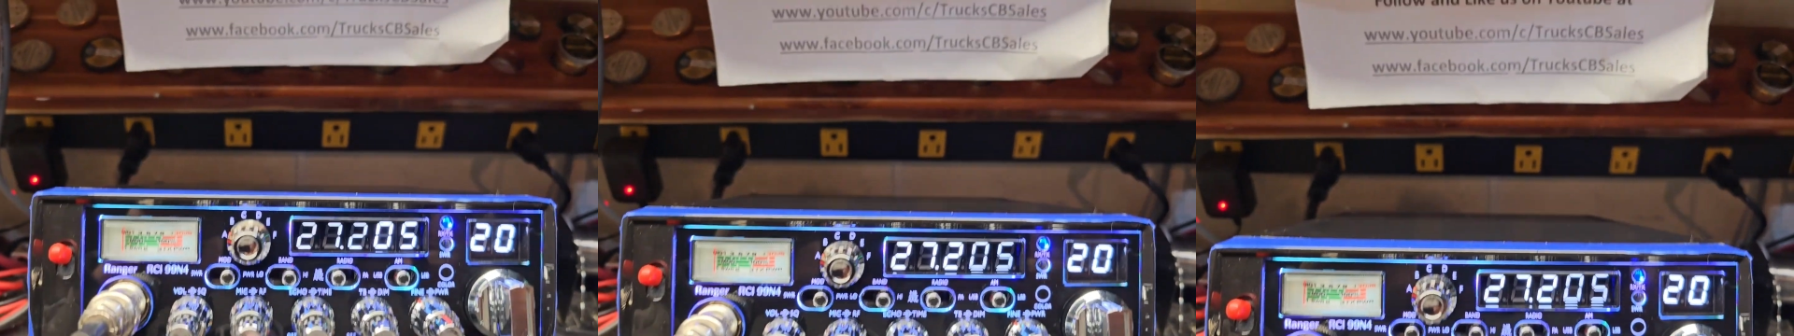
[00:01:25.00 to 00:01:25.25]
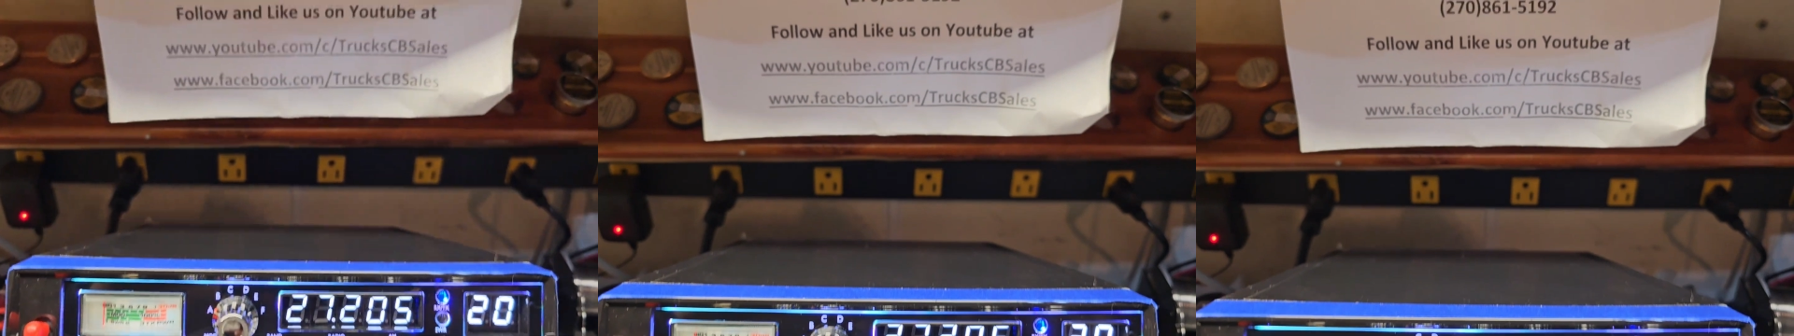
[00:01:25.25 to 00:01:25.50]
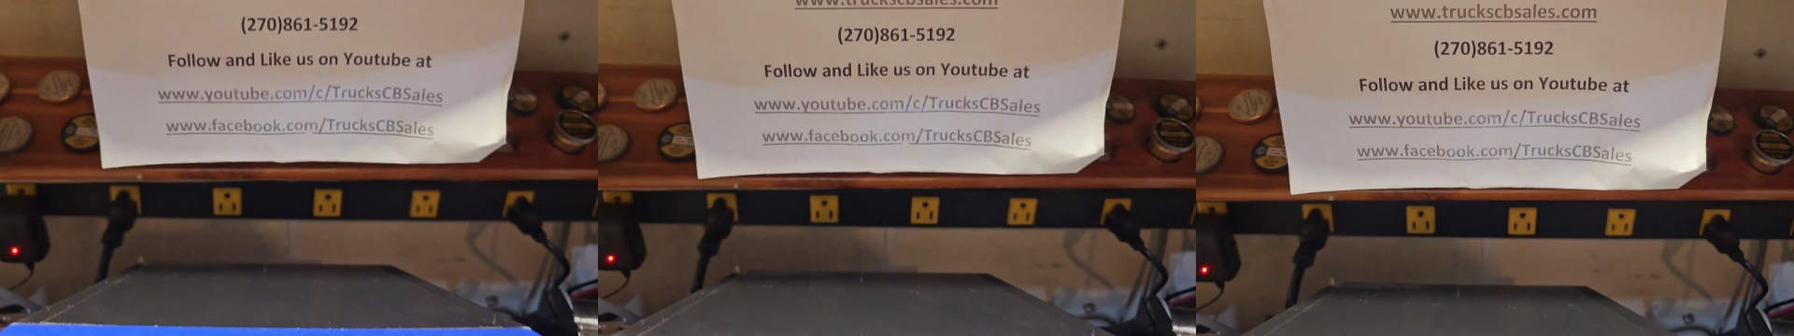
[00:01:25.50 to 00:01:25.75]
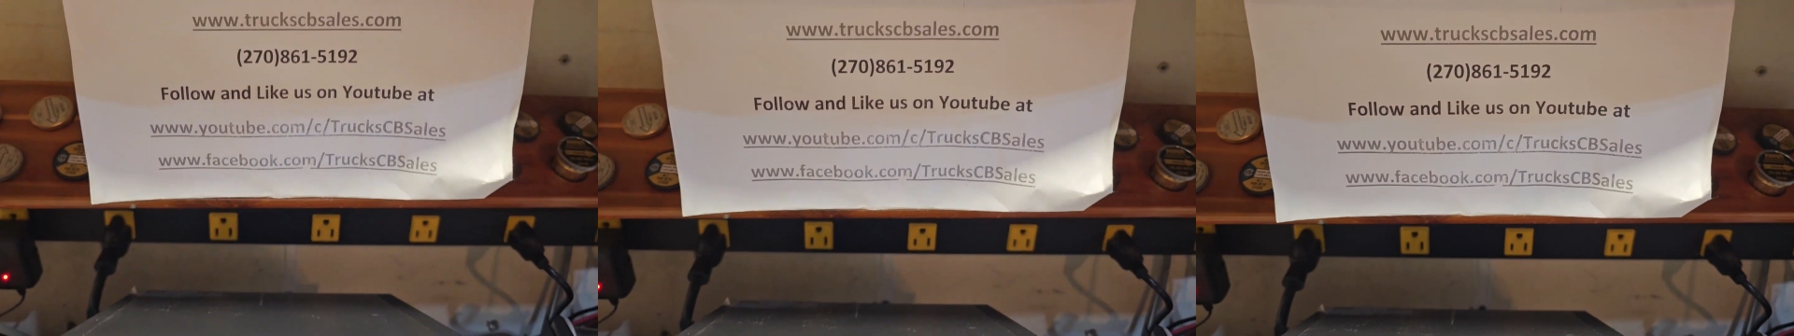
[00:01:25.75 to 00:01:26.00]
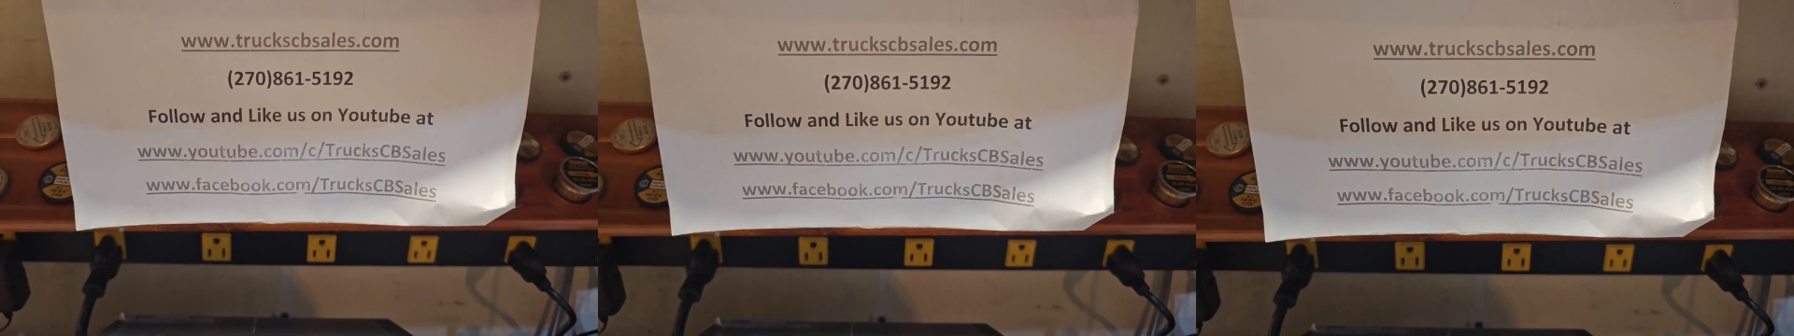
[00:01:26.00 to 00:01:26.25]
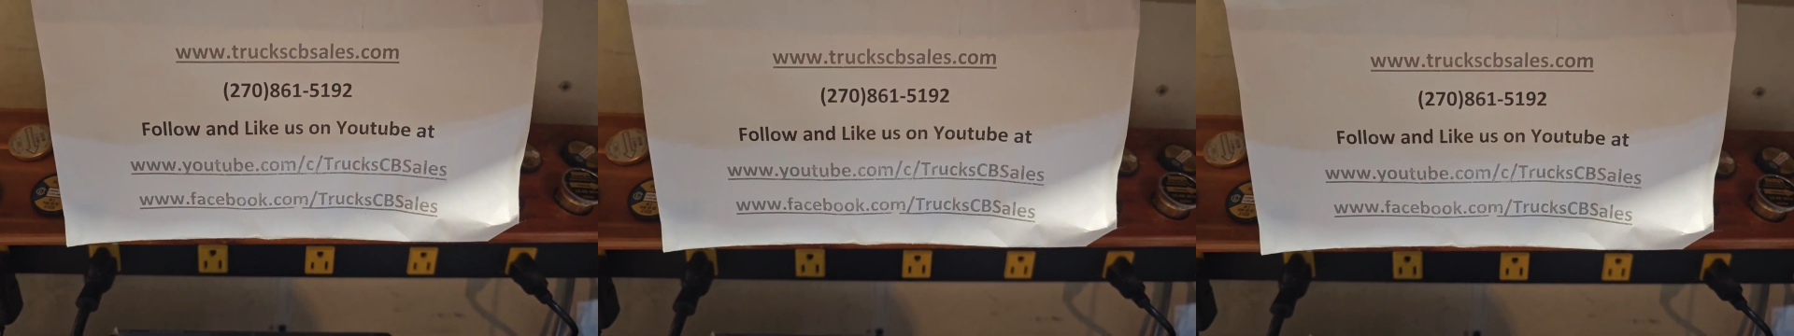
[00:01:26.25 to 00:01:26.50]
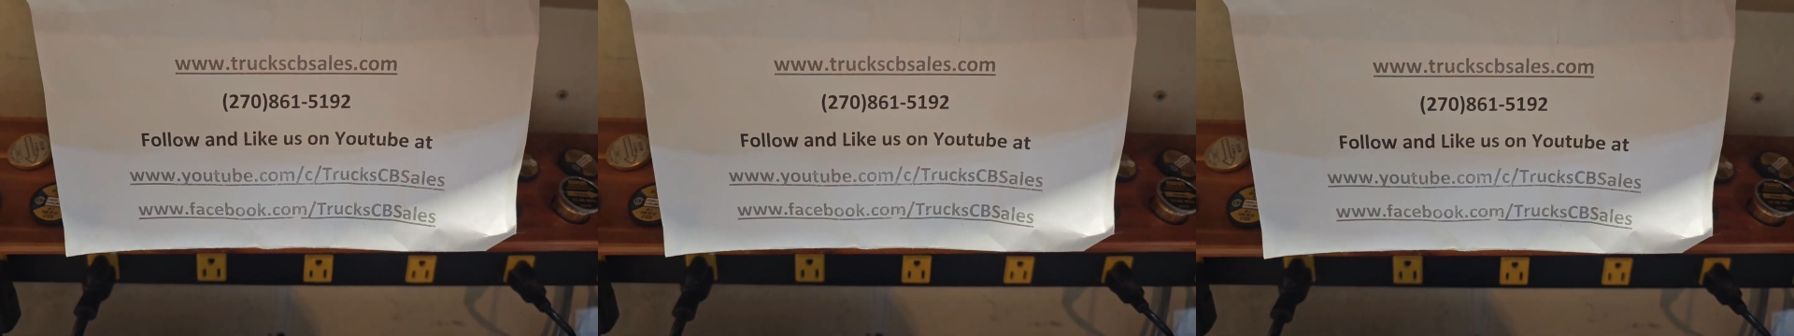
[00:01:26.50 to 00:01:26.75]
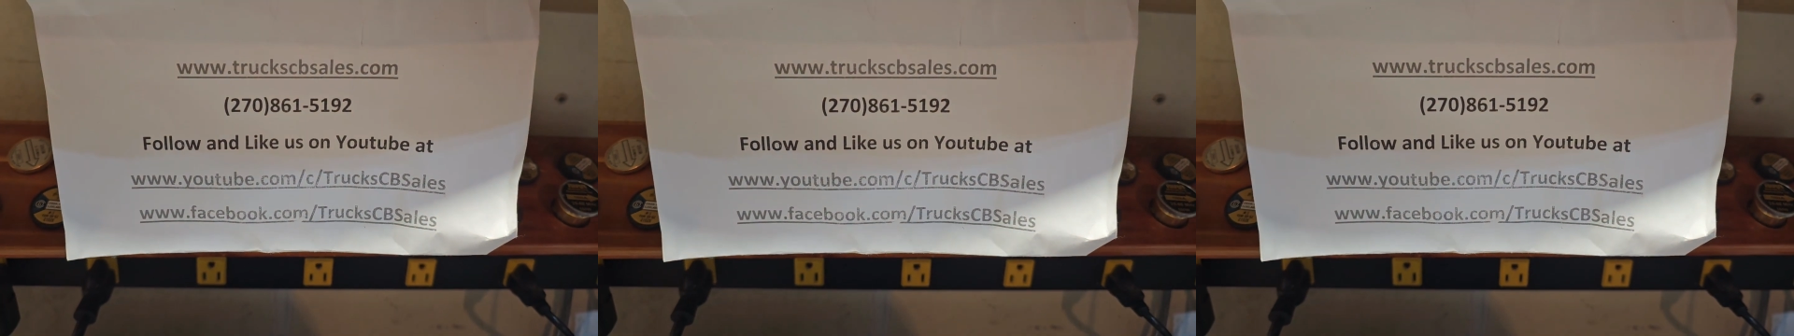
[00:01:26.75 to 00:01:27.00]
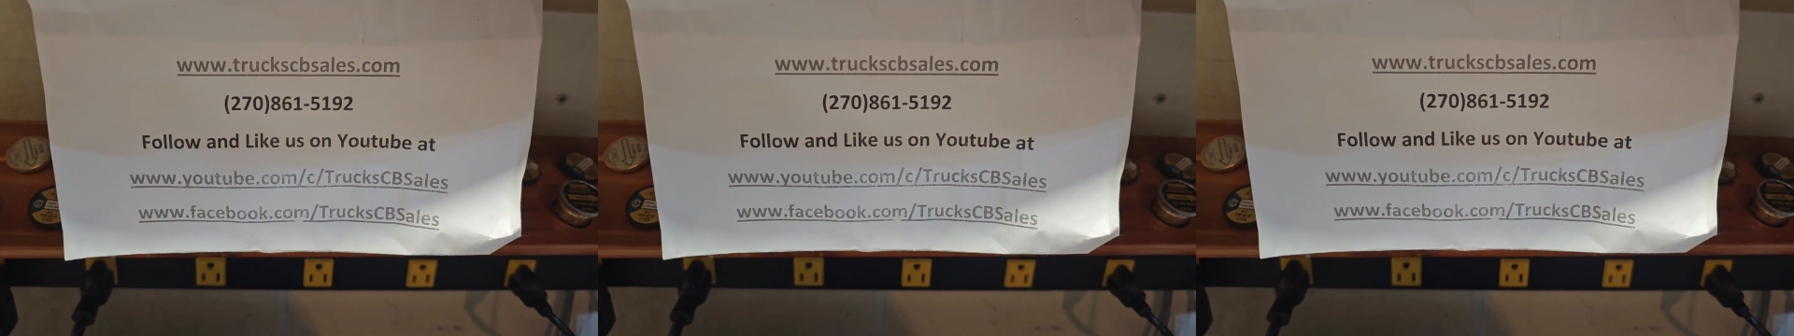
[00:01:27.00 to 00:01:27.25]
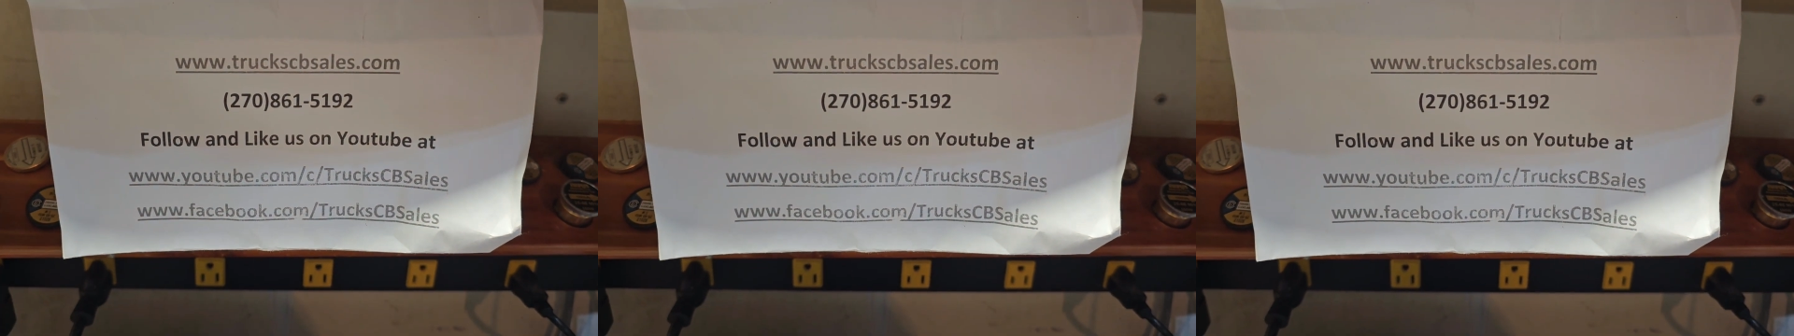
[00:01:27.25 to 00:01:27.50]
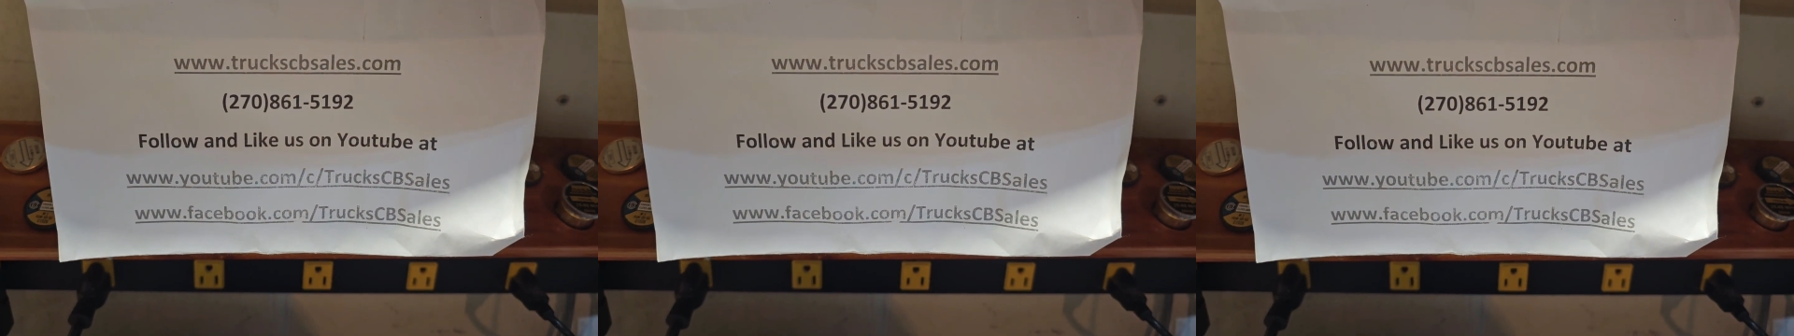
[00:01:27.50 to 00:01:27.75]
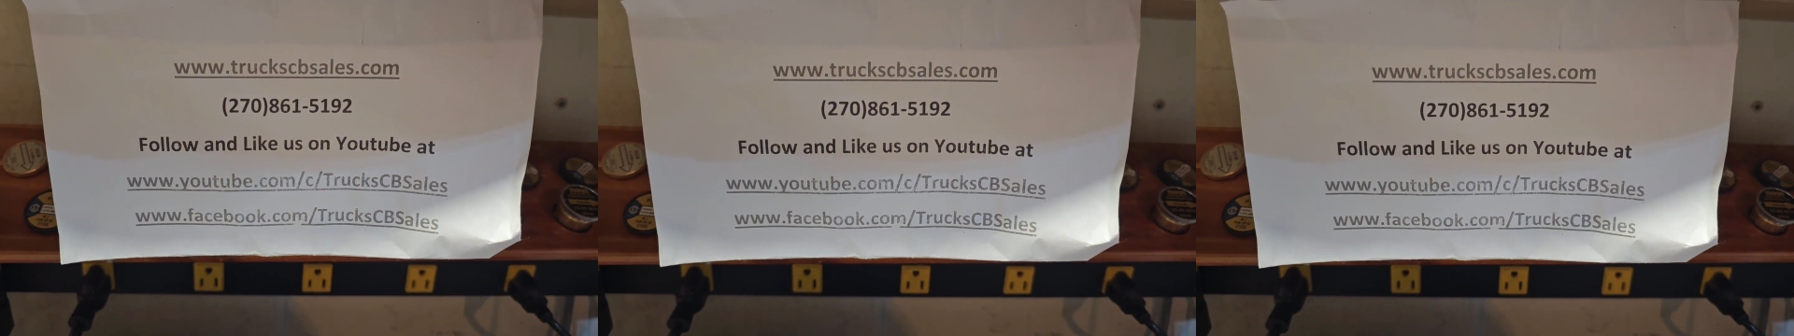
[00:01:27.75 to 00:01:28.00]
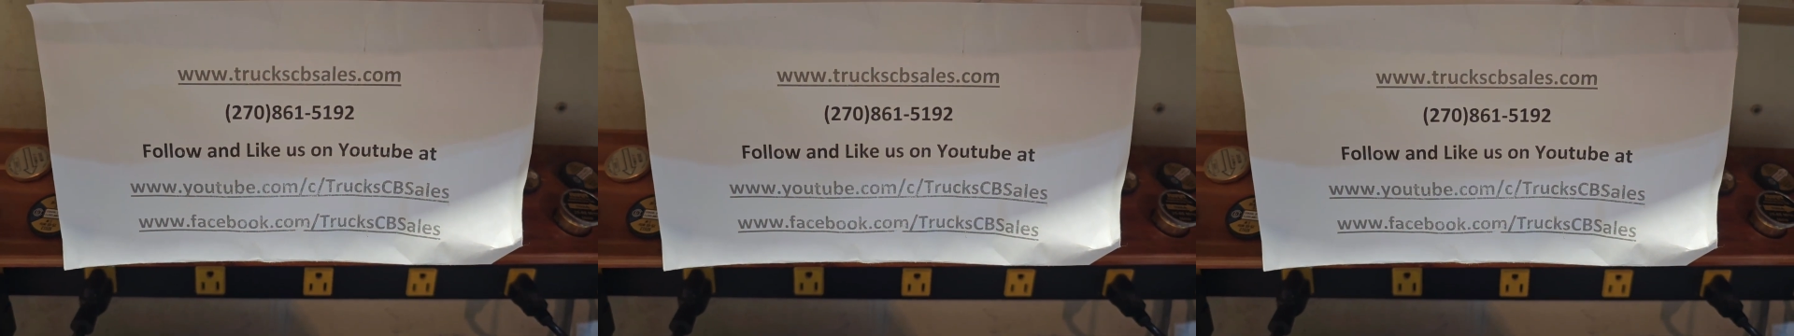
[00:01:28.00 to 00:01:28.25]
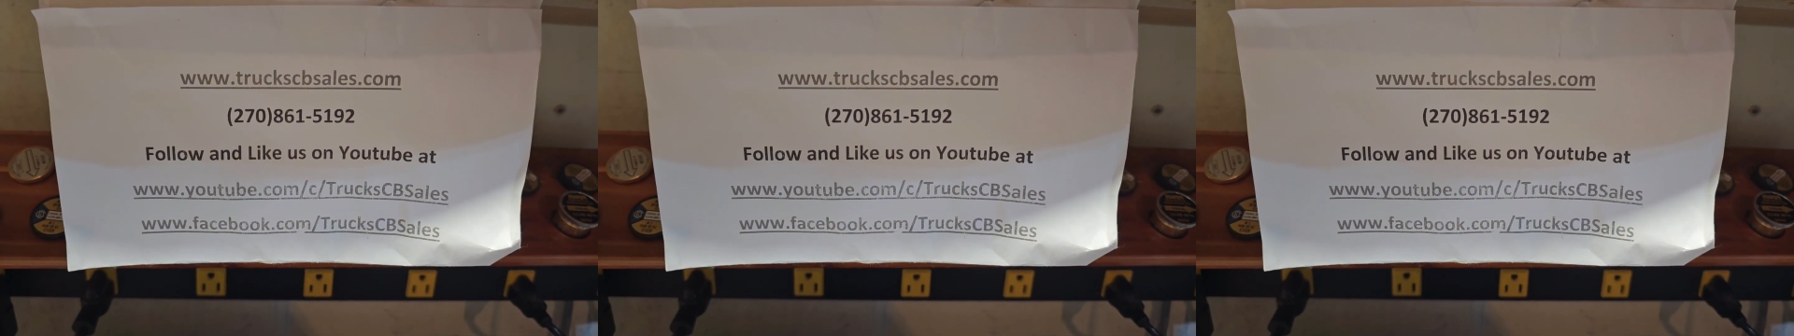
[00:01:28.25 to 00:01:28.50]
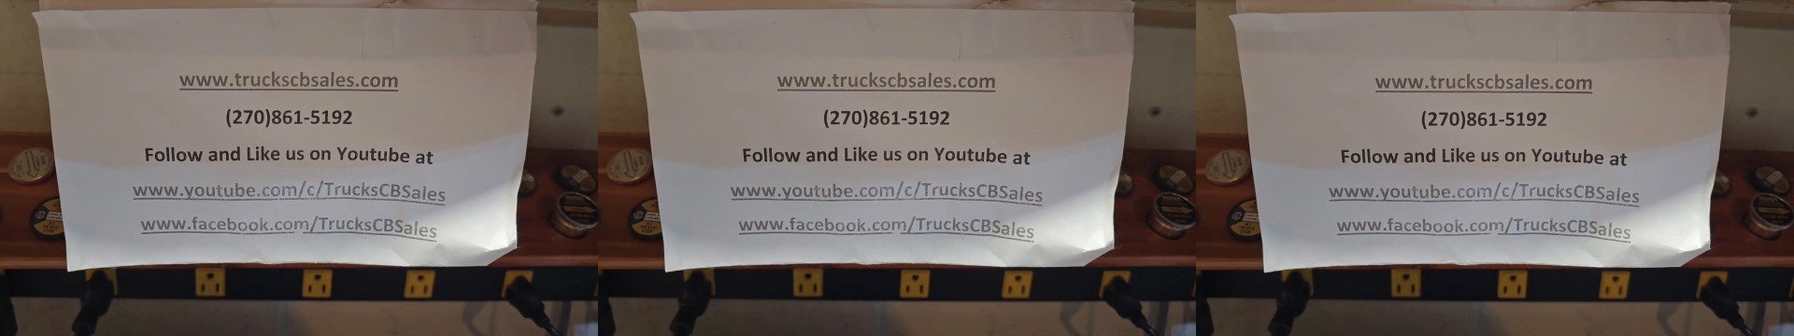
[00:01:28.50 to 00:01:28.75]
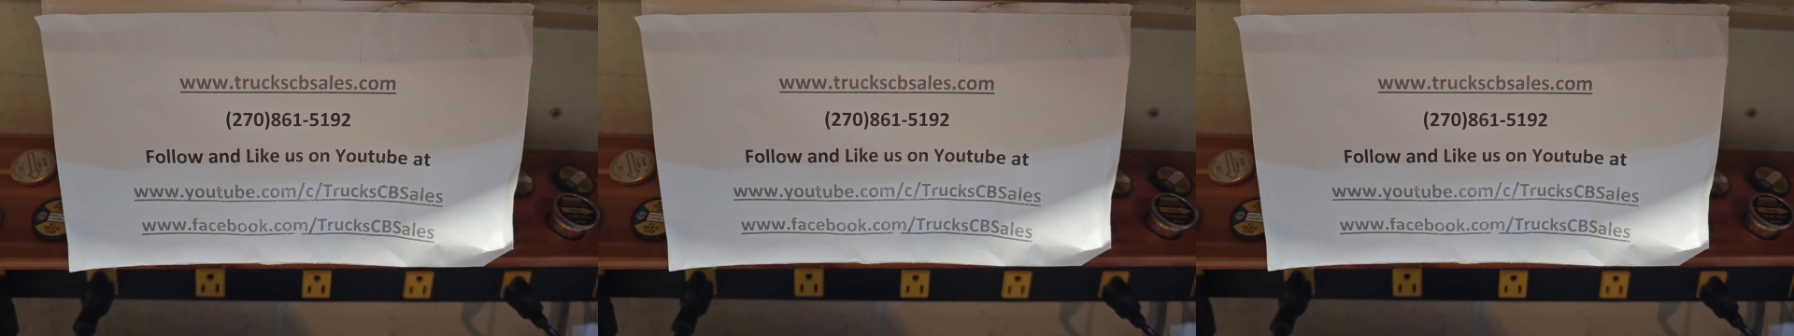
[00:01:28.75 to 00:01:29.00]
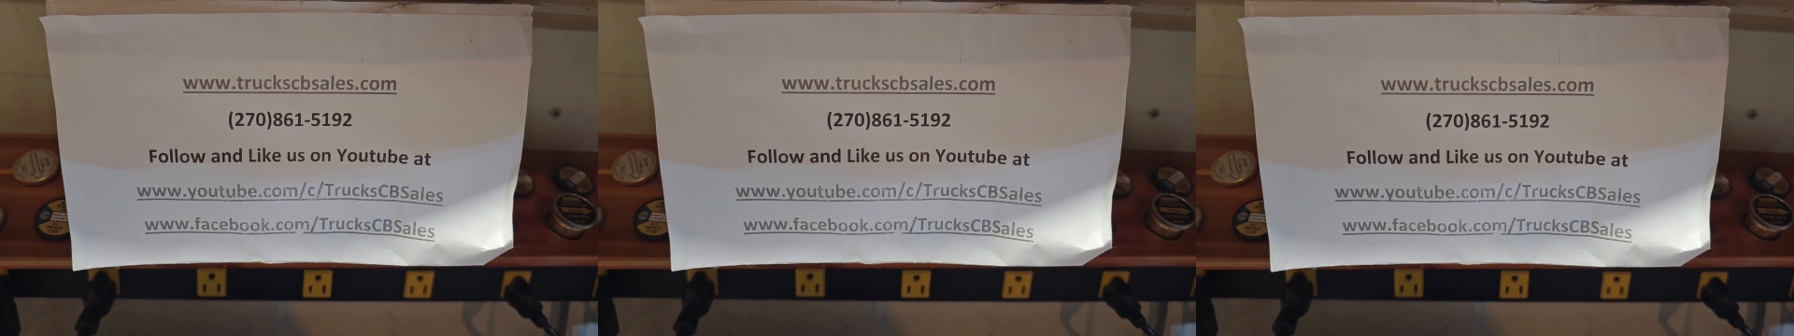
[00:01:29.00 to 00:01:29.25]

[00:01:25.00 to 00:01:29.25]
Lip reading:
Nobody's mouth can be seen.